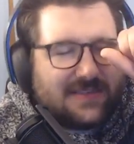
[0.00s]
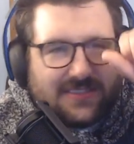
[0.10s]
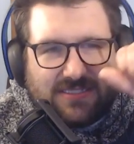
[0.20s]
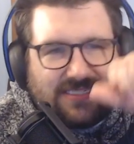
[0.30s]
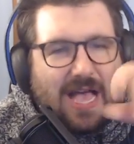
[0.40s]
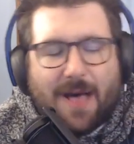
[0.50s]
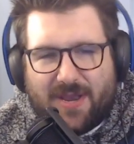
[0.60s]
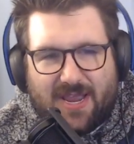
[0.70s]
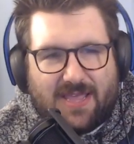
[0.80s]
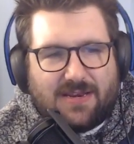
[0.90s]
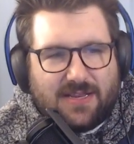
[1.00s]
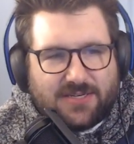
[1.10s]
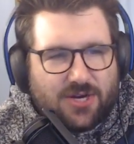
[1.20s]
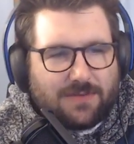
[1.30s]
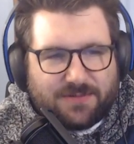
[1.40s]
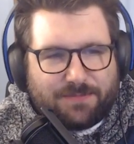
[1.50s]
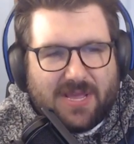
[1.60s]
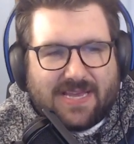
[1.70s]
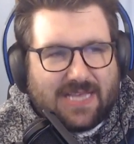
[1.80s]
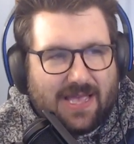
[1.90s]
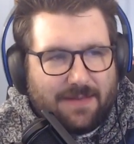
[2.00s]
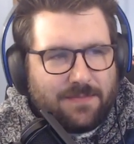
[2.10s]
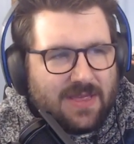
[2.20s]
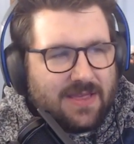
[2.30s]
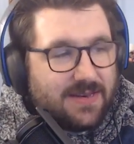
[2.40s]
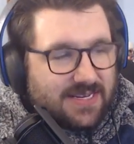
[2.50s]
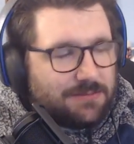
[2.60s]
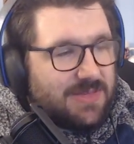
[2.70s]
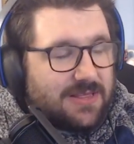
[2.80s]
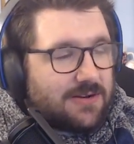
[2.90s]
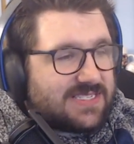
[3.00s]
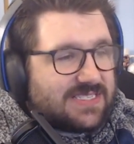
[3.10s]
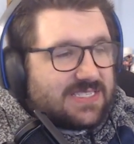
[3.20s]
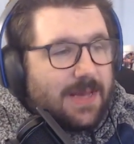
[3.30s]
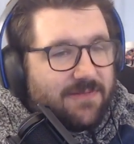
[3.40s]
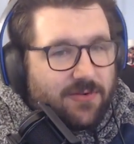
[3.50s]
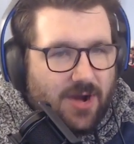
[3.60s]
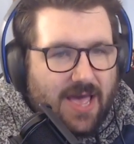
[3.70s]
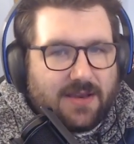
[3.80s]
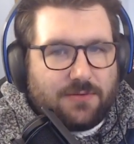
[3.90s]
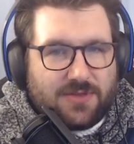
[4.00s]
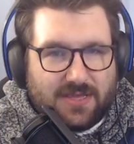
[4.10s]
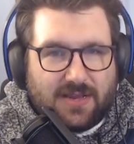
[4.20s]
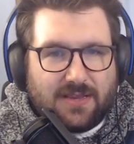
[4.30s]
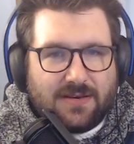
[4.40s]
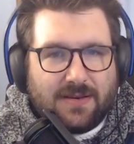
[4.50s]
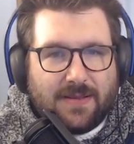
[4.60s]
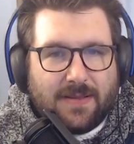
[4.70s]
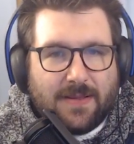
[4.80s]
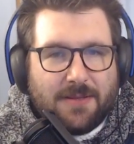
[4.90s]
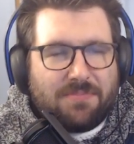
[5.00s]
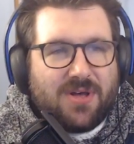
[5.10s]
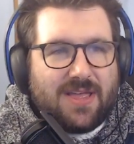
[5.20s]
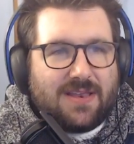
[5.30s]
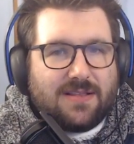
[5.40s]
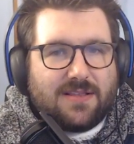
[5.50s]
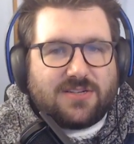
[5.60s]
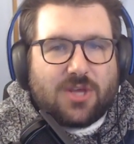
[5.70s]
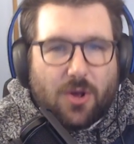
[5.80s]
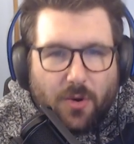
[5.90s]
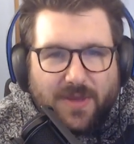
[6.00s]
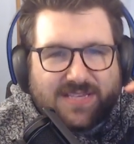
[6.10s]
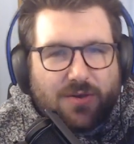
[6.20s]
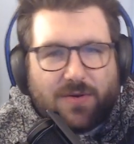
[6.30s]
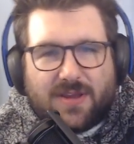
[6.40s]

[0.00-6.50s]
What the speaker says: dominate in terms of playtime. Doesn't mean there isn't some variety within it, but there's always going